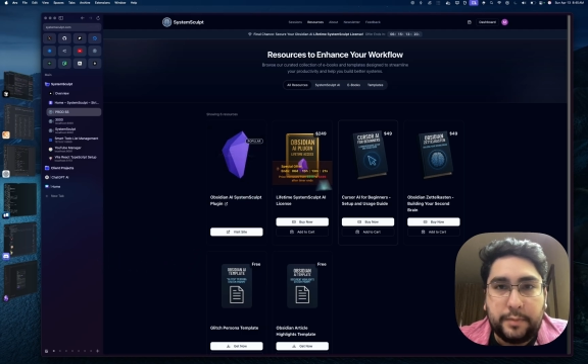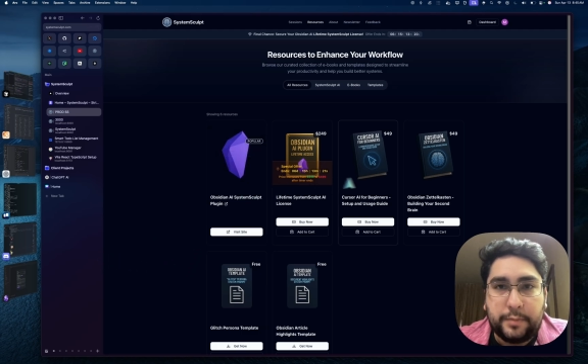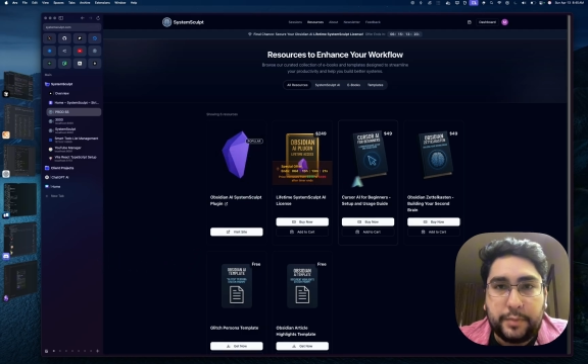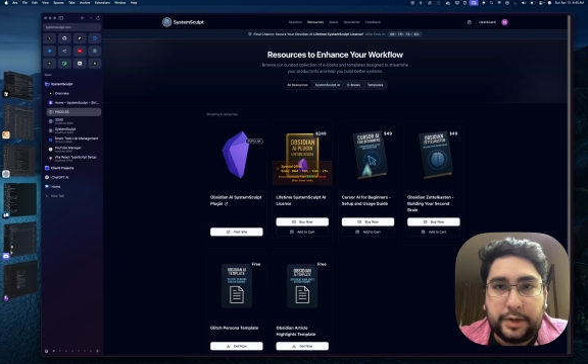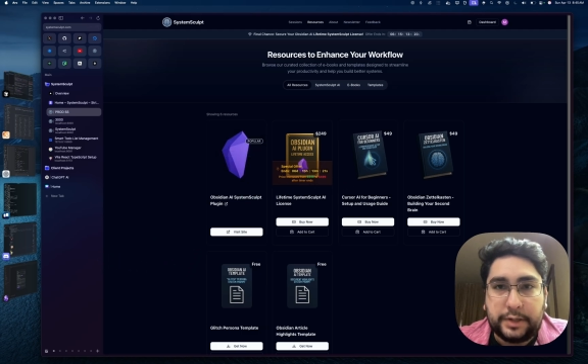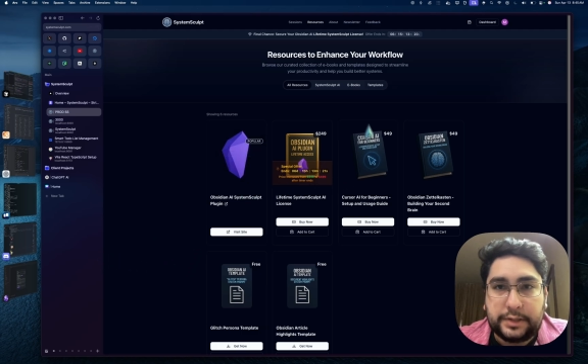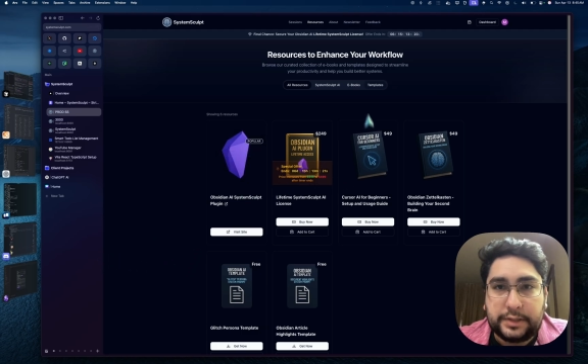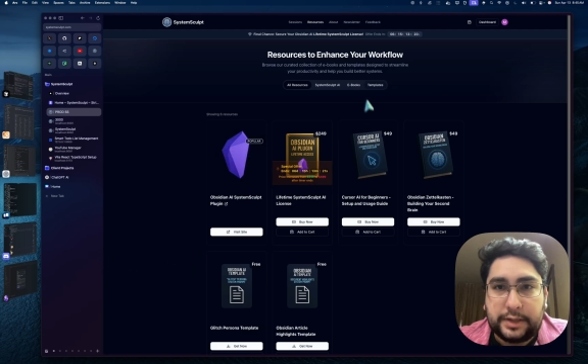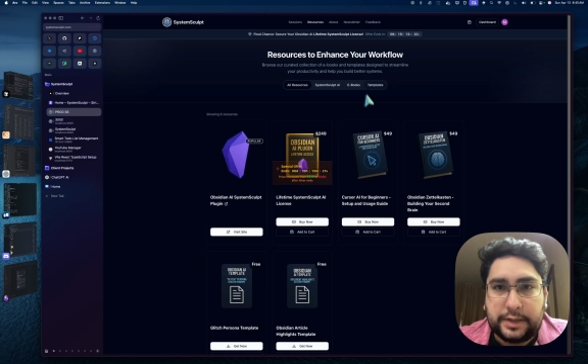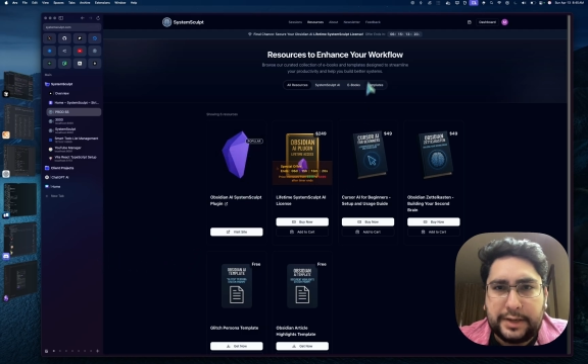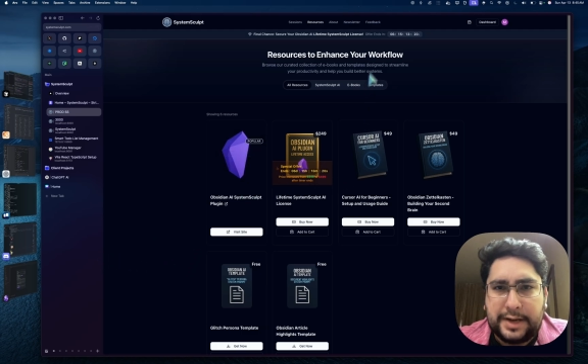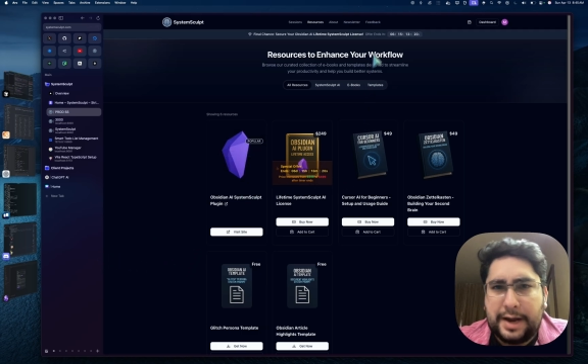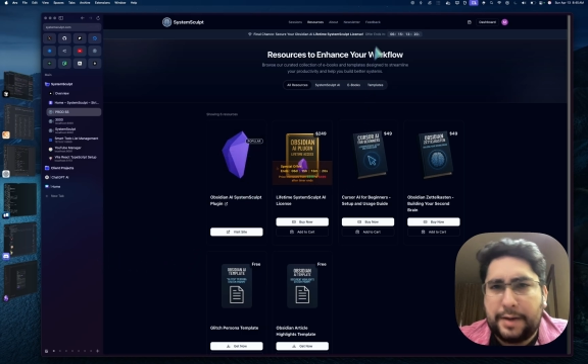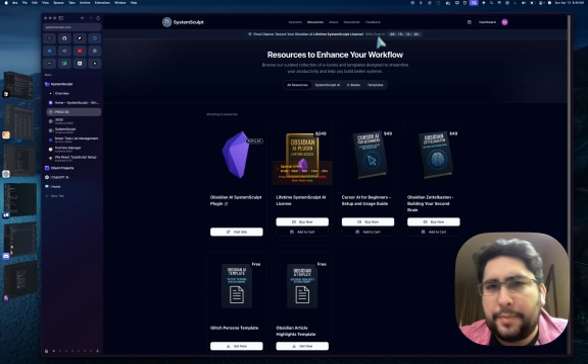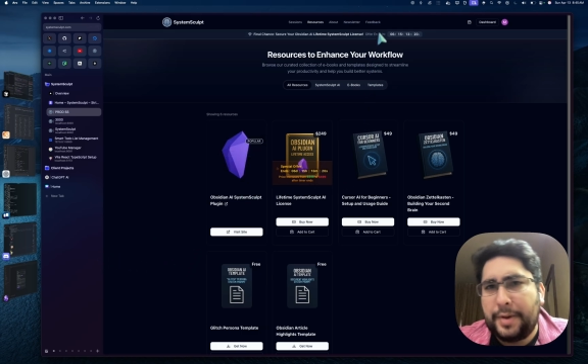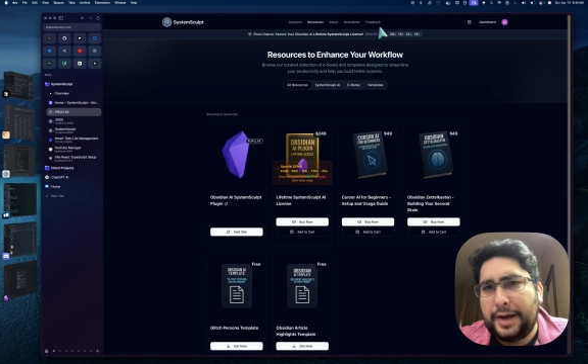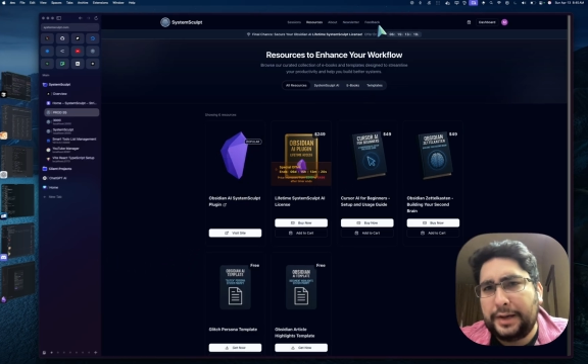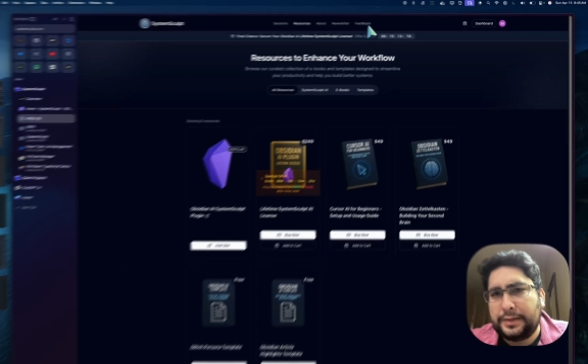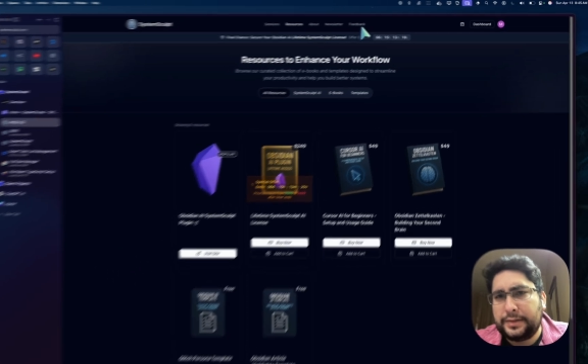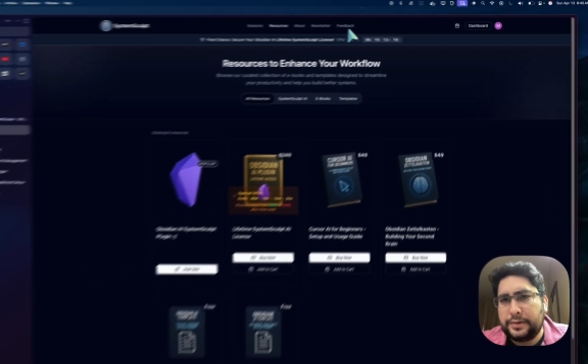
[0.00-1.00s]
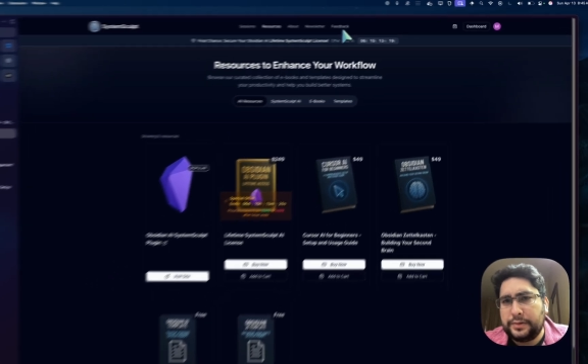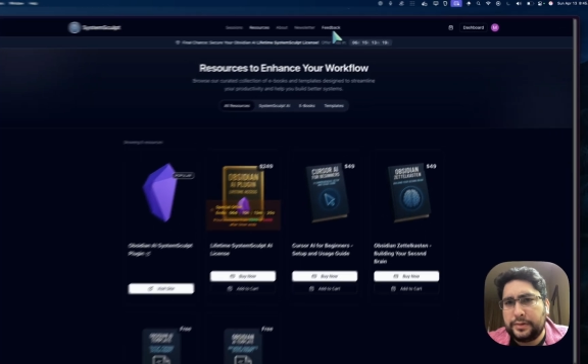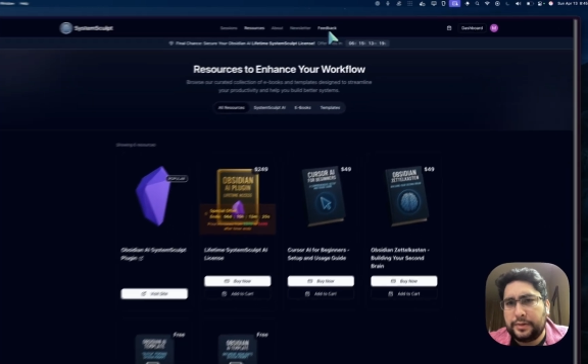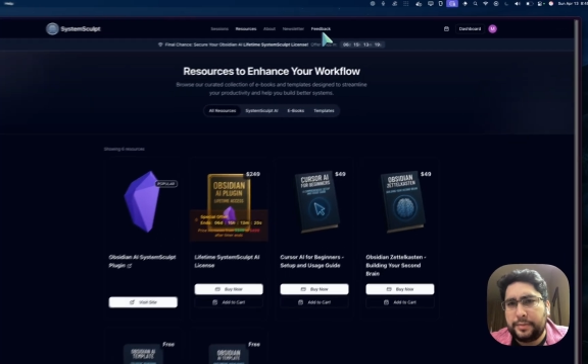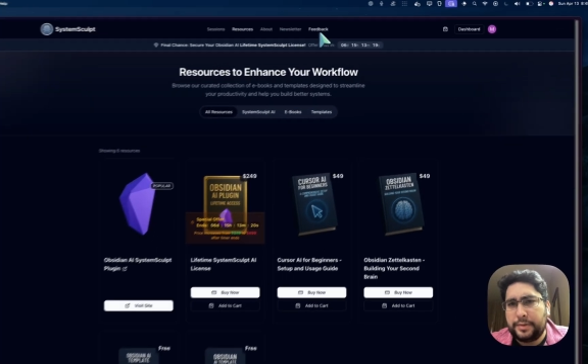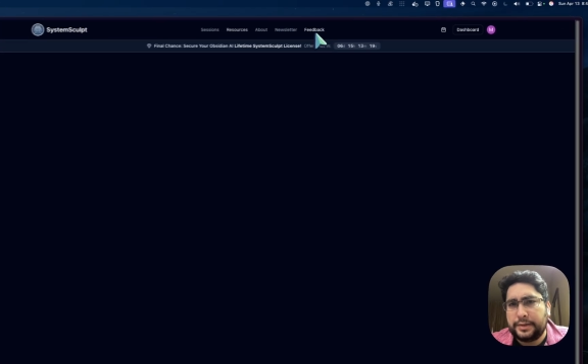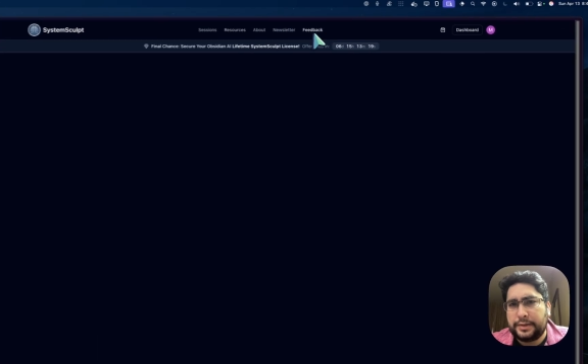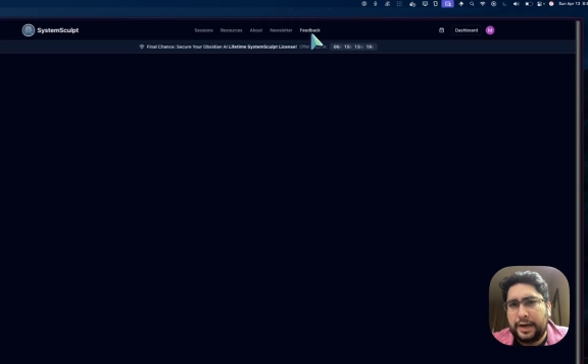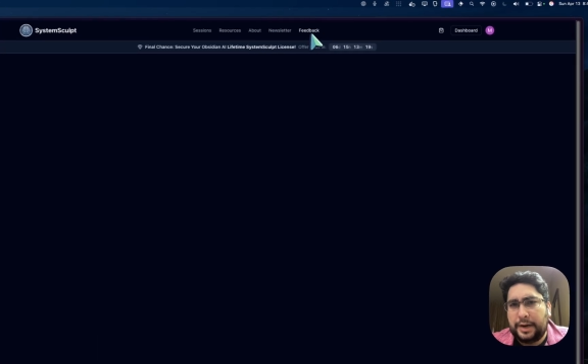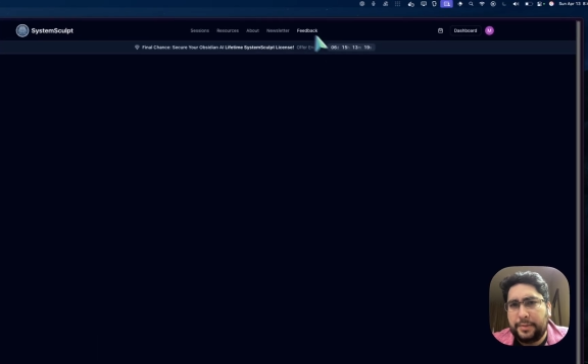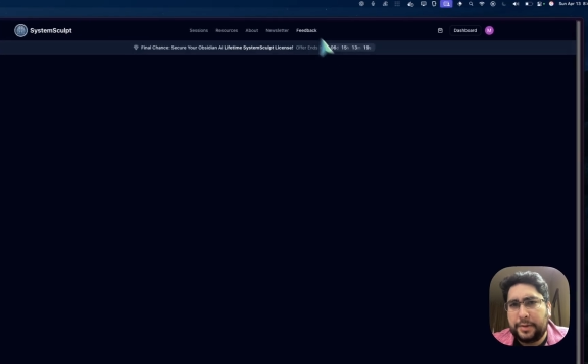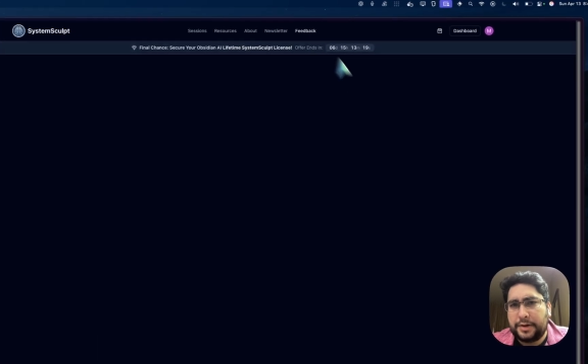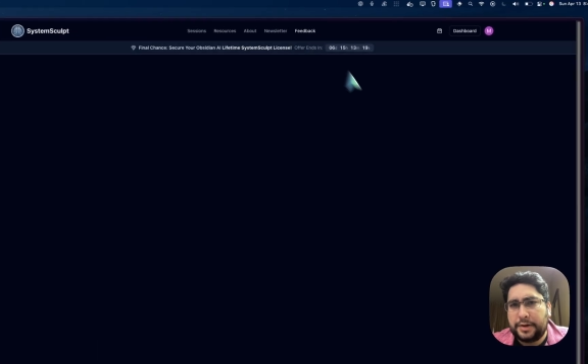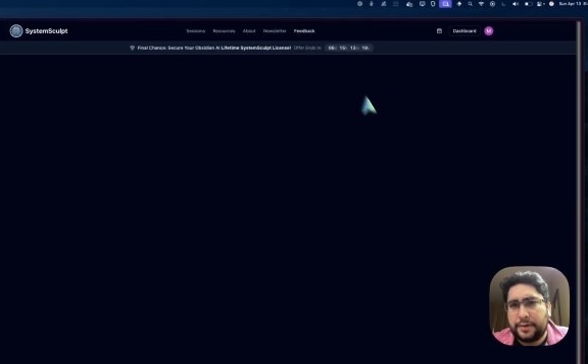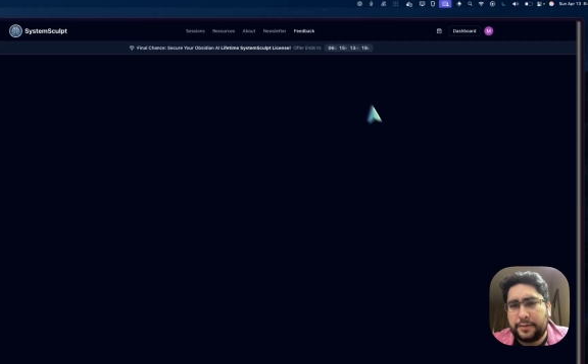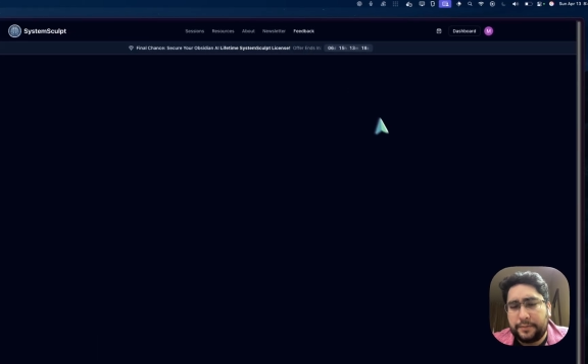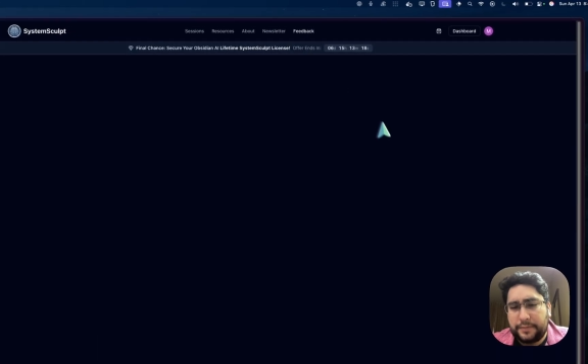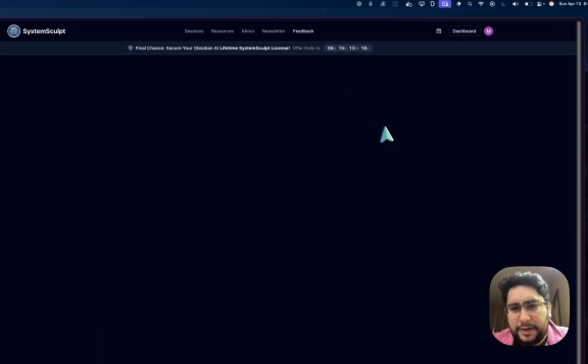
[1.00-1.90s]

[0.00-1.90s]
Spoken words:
But back to the main topic here,